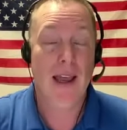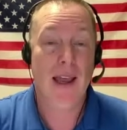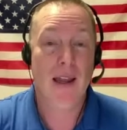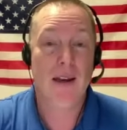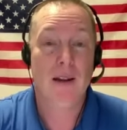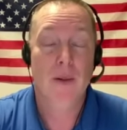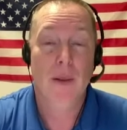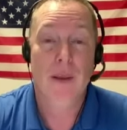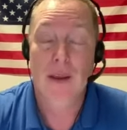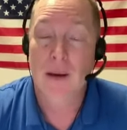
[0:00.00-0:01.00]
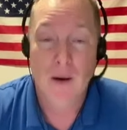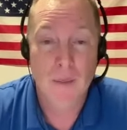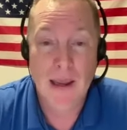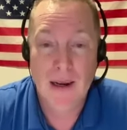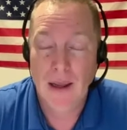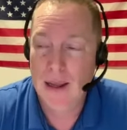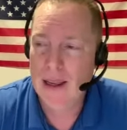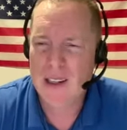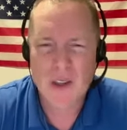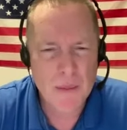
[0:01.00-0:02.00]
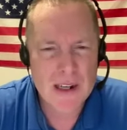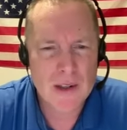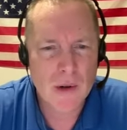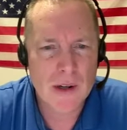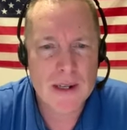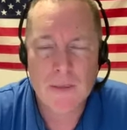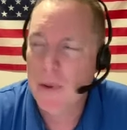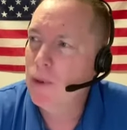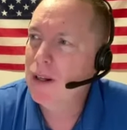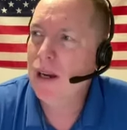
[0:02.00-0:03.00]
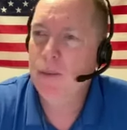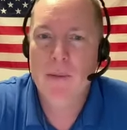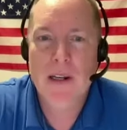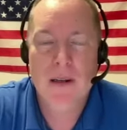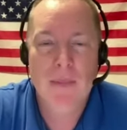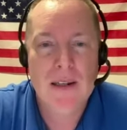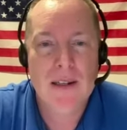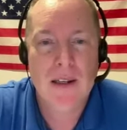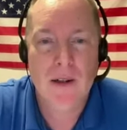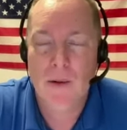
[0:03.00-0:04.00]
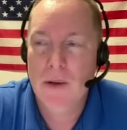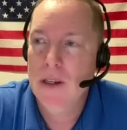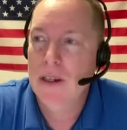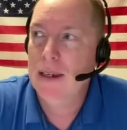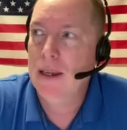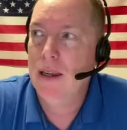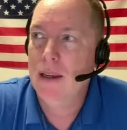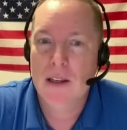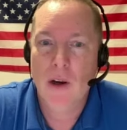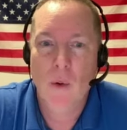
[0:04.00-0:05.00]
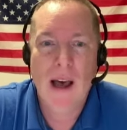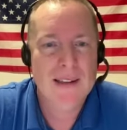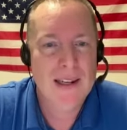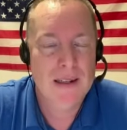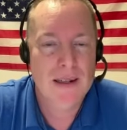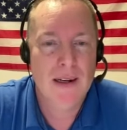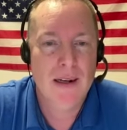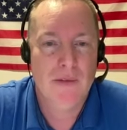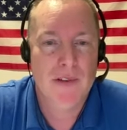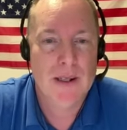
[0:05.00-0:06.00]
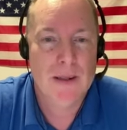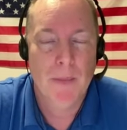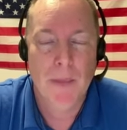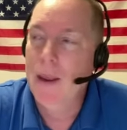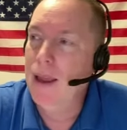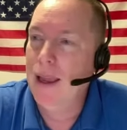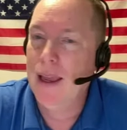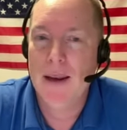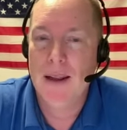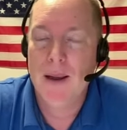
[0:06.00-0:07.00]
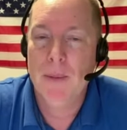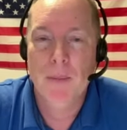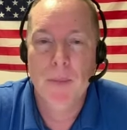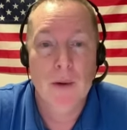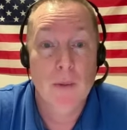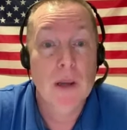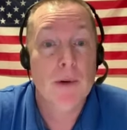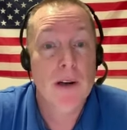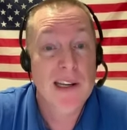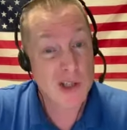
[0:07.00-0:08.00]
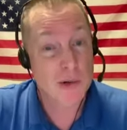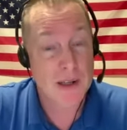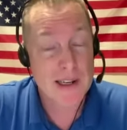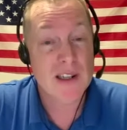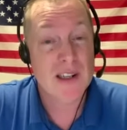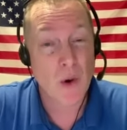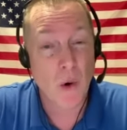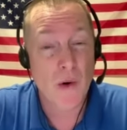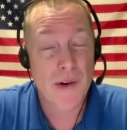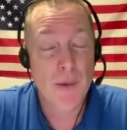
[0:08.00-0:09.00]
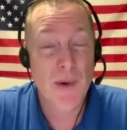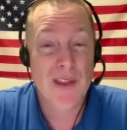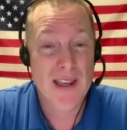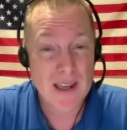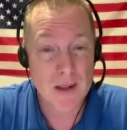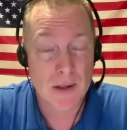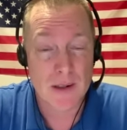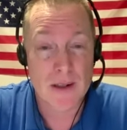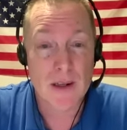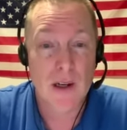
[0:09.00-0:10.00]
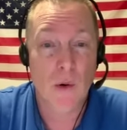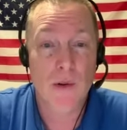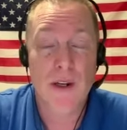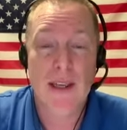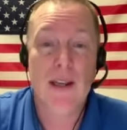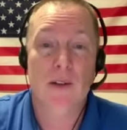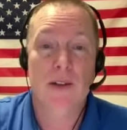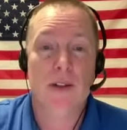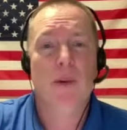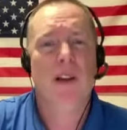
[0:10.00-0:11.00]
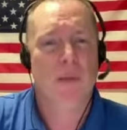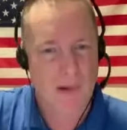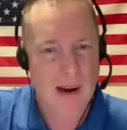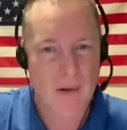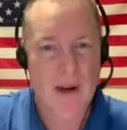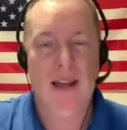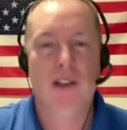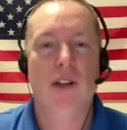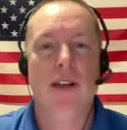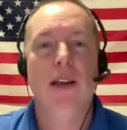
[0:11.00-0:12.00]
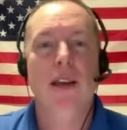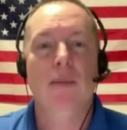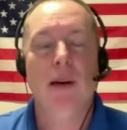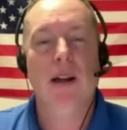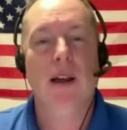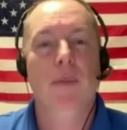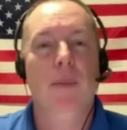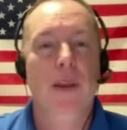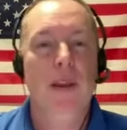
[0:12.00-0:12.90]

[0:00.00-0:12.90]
and oh man, I got so many stories. One time we went to Mexico, Coates Cliffs, and we were literally soaring with eagles, golden eagles. Well, they're brown actually, but and